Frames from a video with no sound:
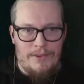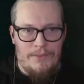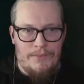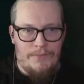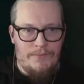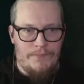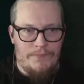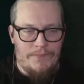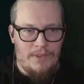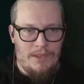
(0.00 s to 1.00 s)

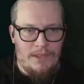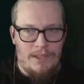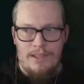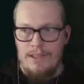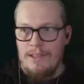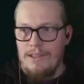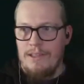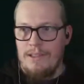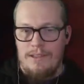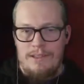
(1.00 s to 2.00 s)

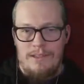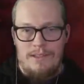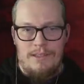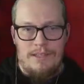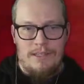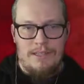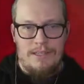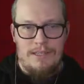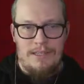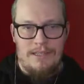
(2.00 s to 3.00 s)
Nobody speaks.